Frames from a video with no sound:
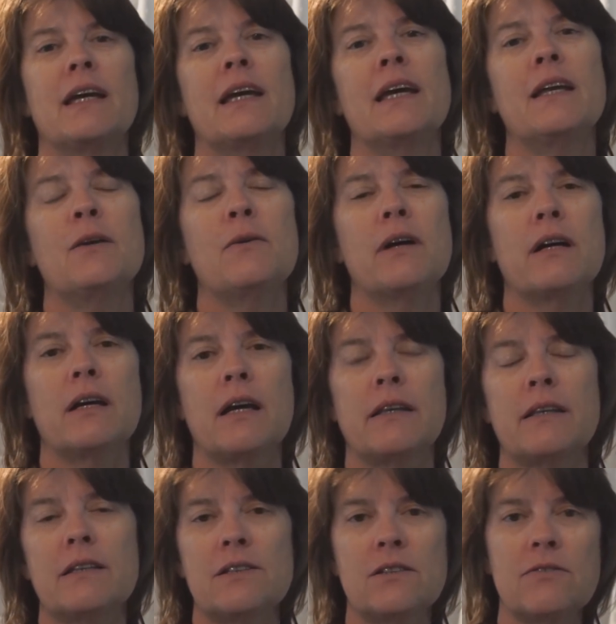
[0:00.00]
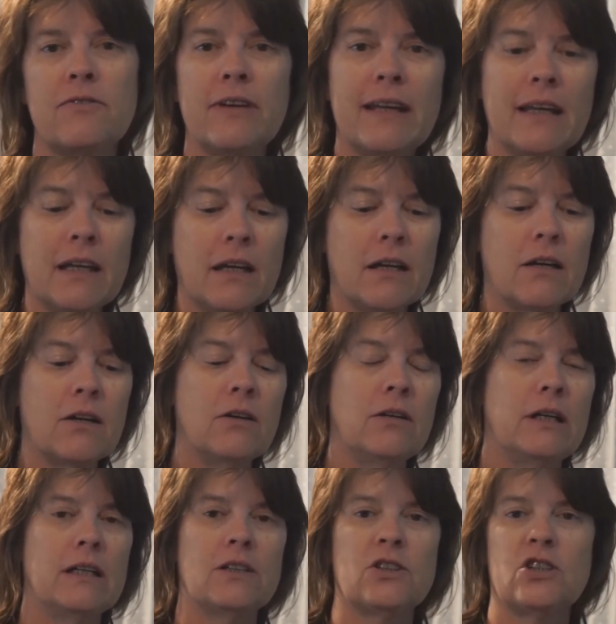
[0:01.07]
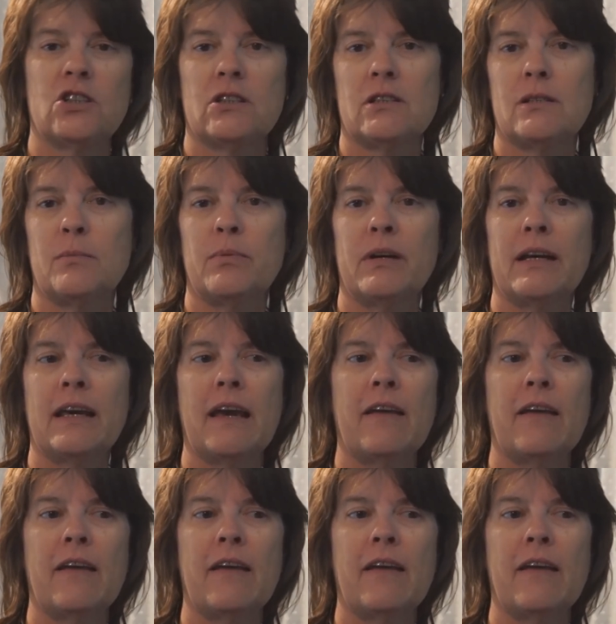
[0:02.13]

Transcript: Anyway, this video is just to bring